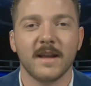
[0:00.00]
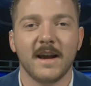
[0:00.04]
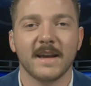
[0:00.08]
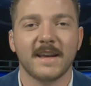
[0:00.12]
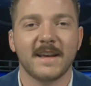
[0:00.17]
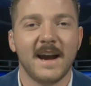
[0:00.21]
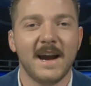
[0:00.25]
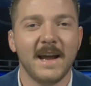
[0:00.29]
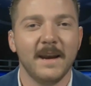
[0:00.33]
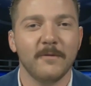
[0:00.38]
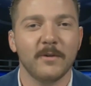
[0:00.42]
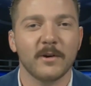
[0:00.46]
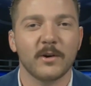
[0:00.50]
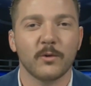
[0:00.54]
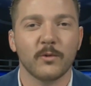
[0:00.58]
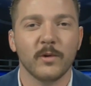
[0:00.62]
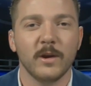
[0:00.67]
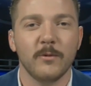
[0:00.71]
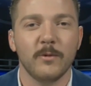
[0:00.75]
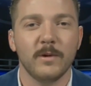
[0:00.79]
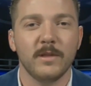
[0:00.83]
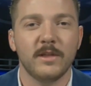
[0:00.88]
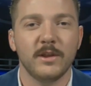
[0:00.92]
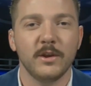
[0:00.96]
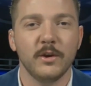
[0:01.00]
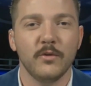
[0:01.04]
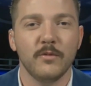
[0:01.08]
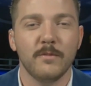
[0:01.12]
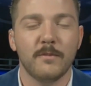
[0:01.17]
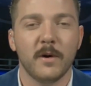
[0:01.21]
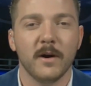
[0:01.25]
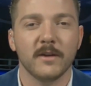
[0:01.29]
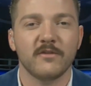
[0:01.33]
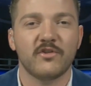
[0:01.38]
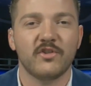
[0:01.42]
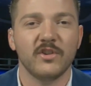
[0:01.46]
I kind of agree with you,
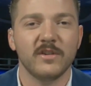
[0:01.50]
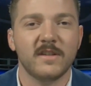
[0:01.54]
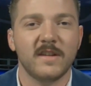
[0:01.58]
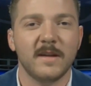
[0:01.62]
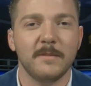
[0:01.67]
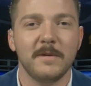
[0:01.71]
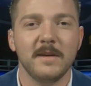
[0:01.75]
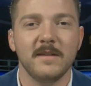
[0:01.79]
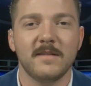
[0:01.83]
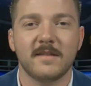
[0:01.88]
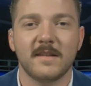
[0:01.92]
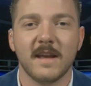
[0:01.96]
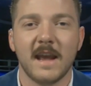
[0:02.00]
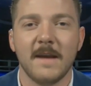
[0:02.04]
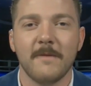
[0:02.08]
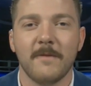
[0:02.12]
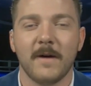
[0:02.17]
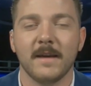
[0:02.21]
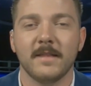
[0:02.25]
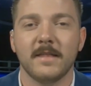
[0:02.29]
but just to be safe,